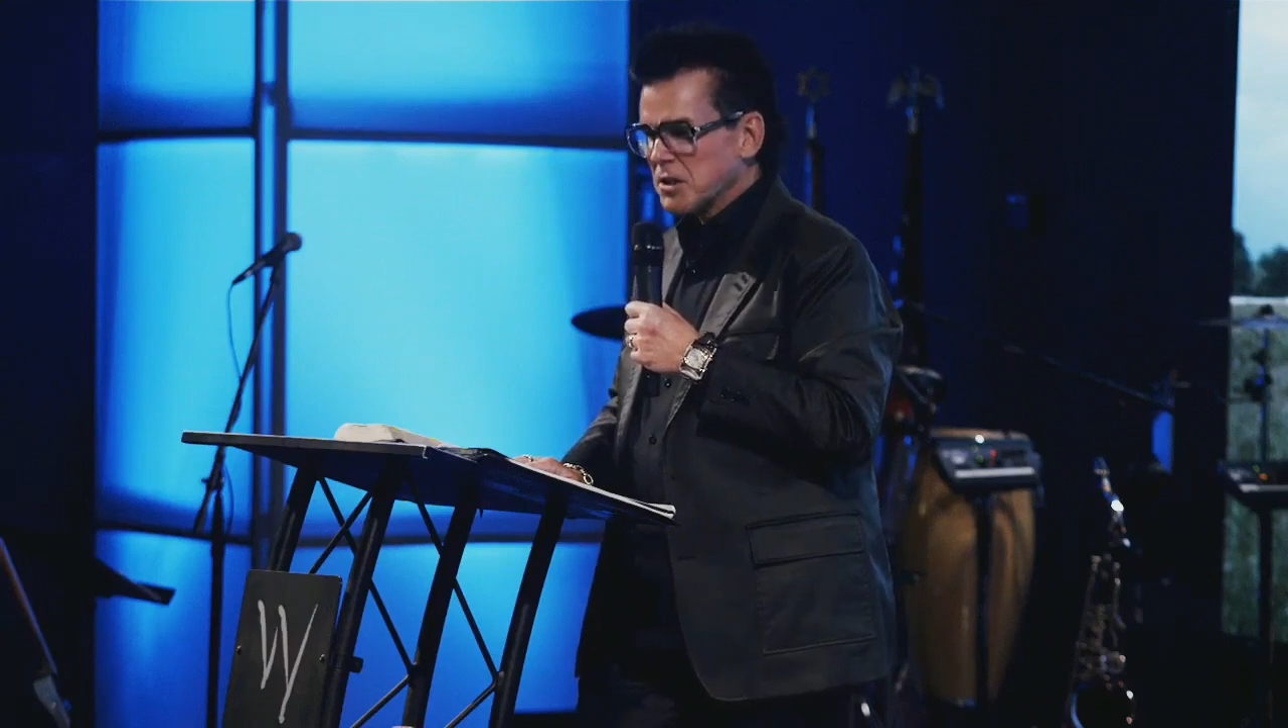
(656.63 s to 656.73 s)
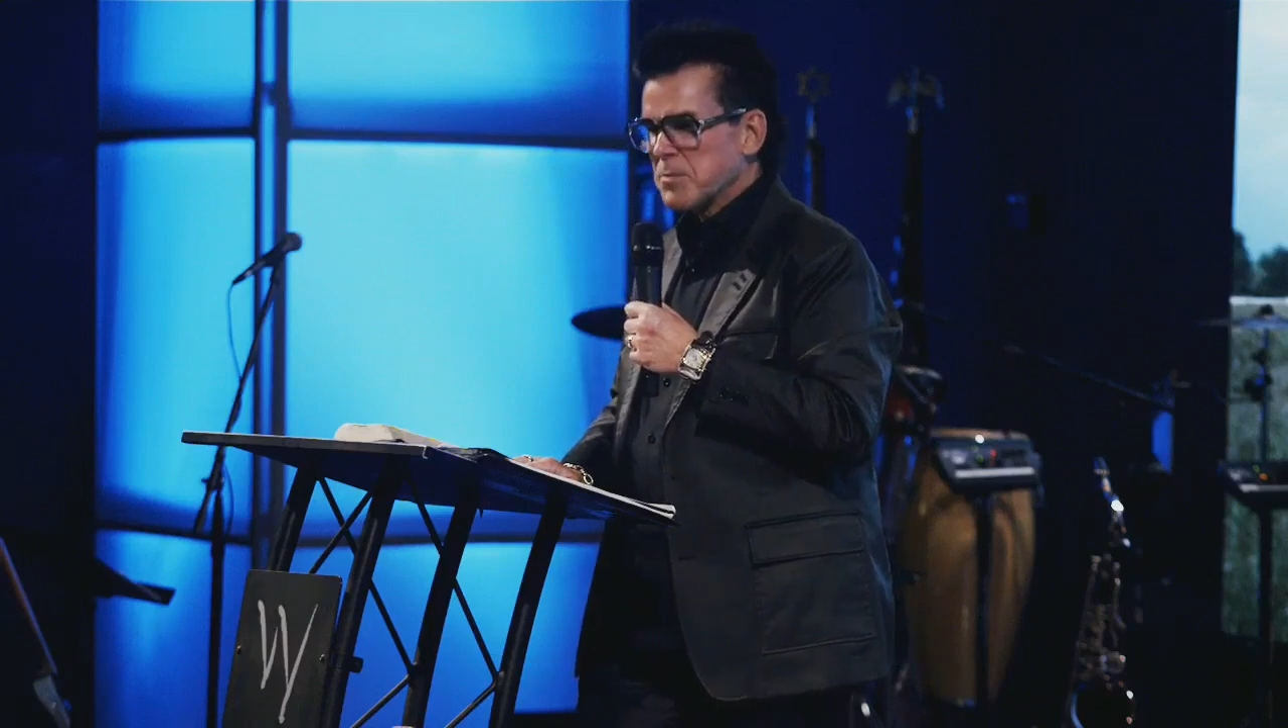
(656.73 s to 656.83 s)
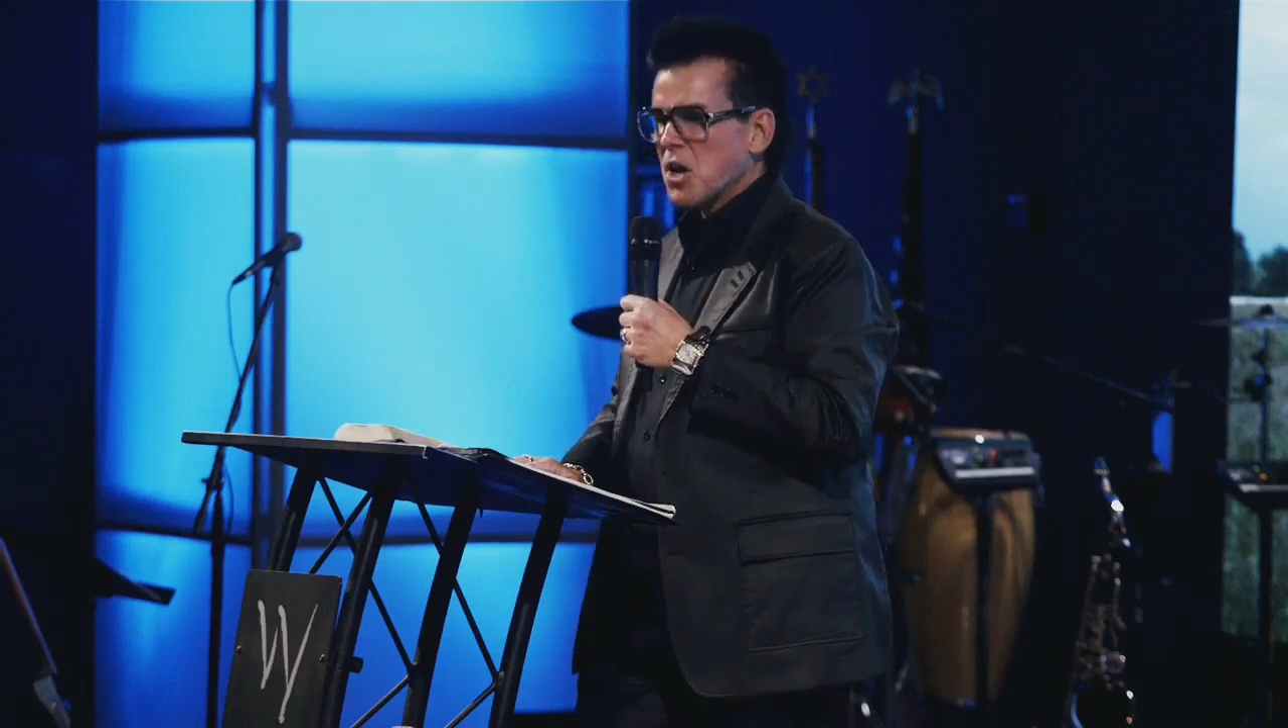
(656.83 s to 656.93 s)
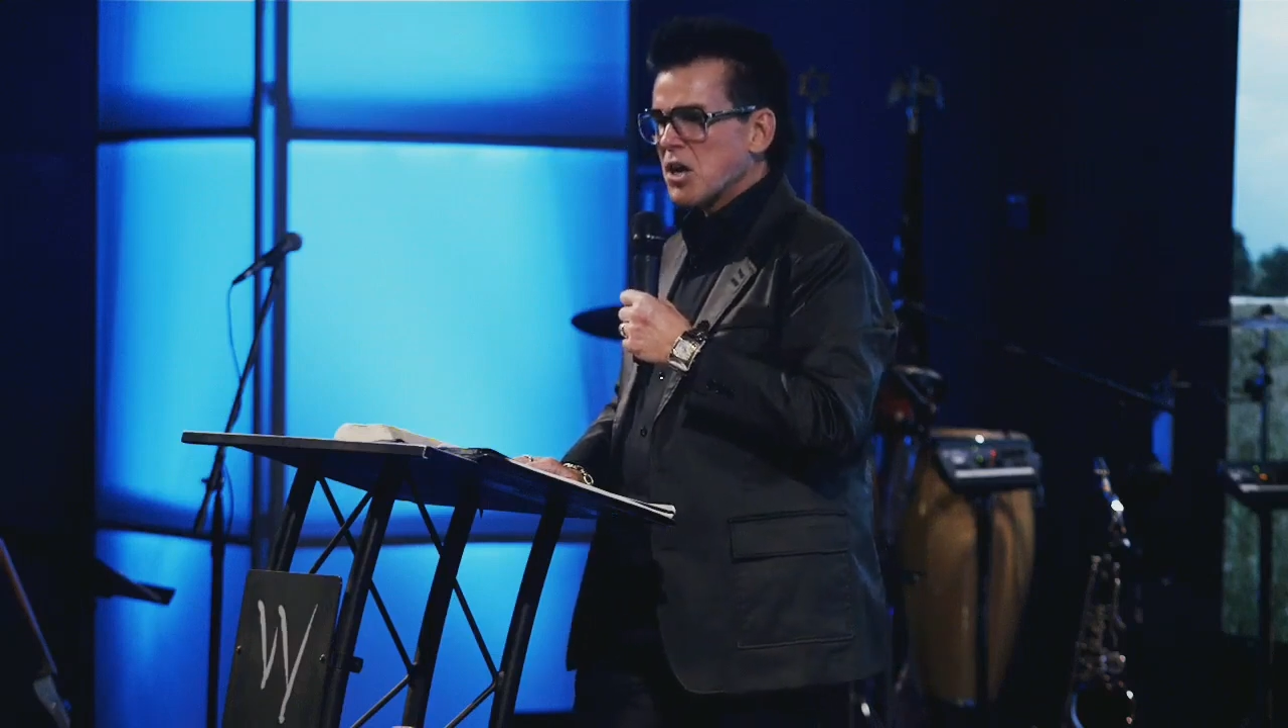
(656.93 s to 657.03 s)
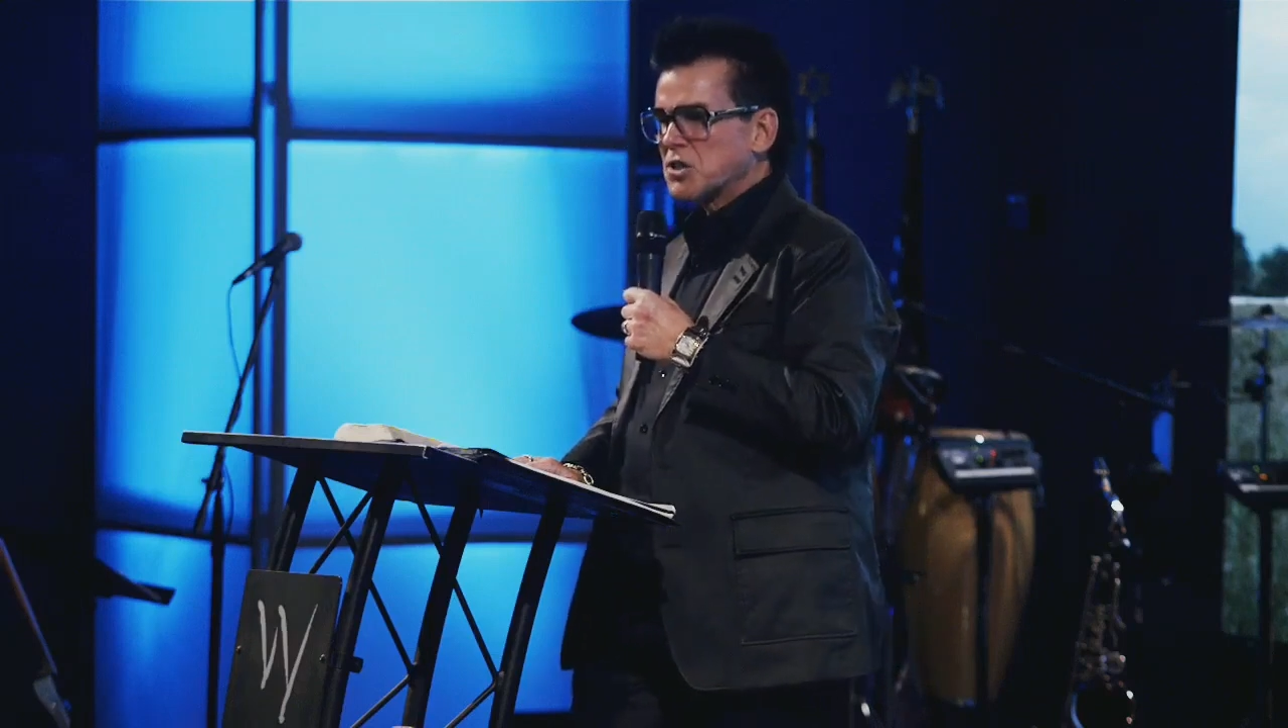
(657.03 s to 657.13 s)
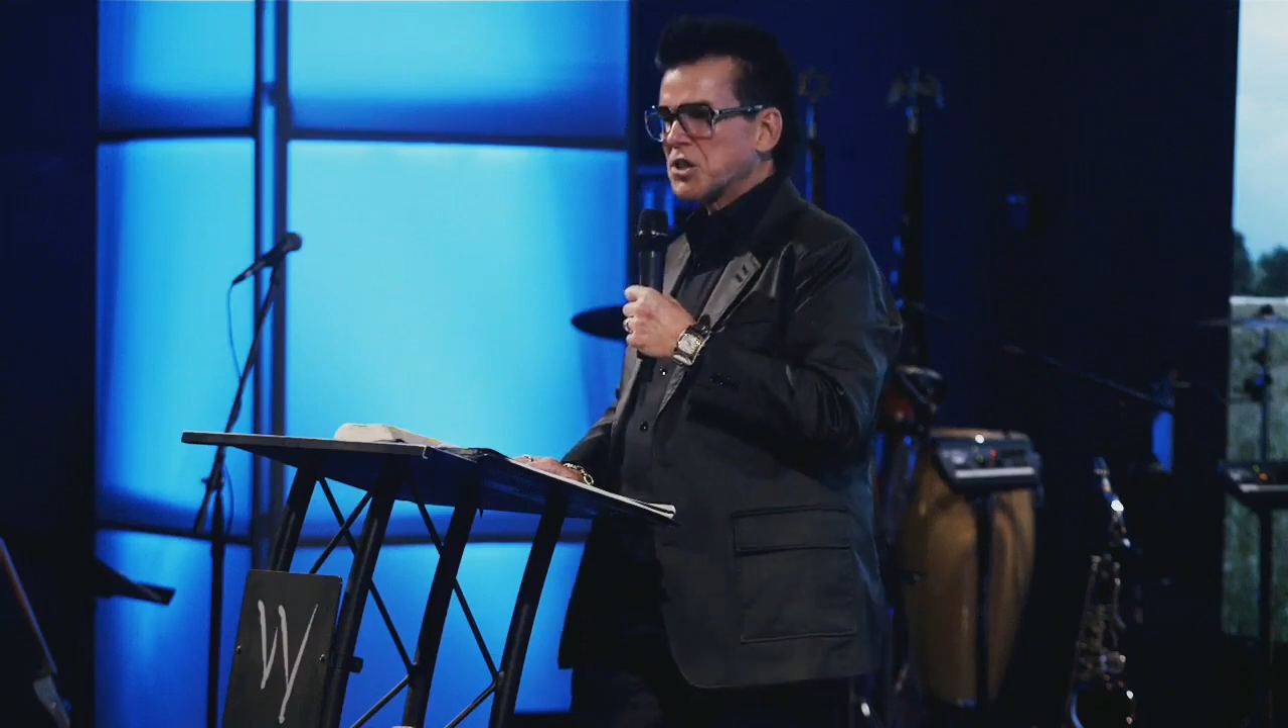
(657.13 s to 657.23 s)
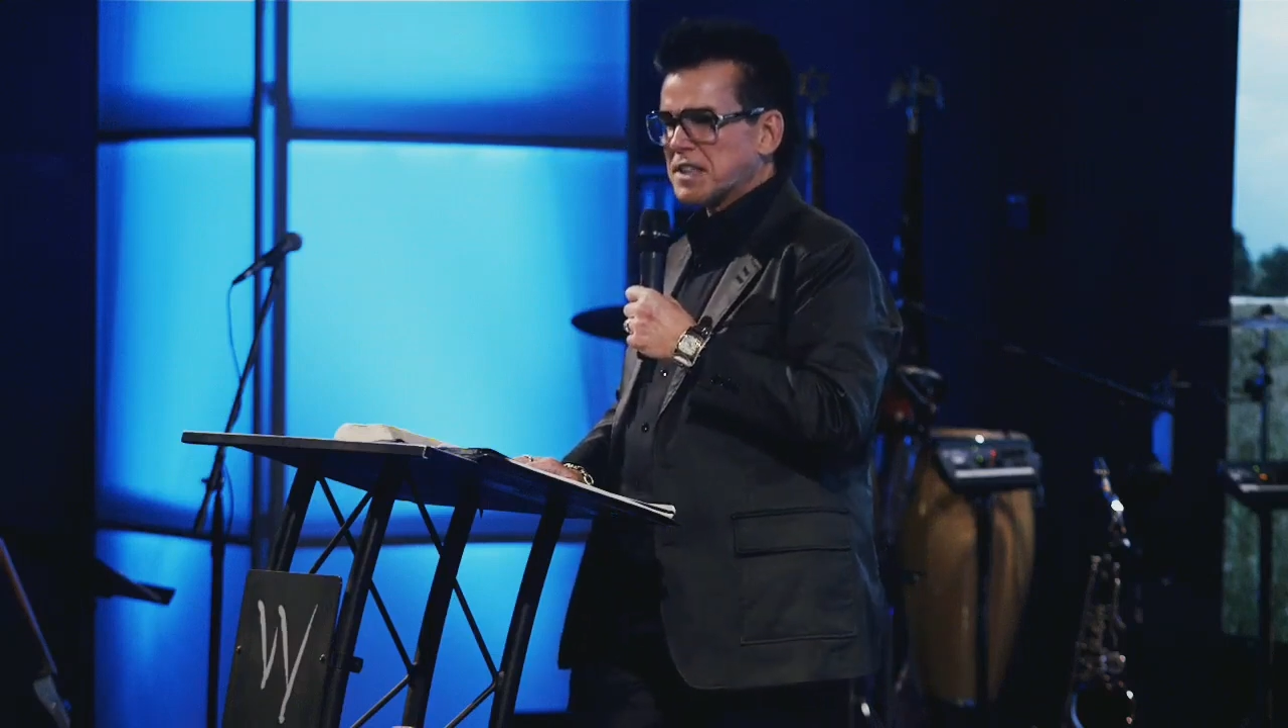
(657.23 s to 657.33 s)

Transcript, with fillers: to merge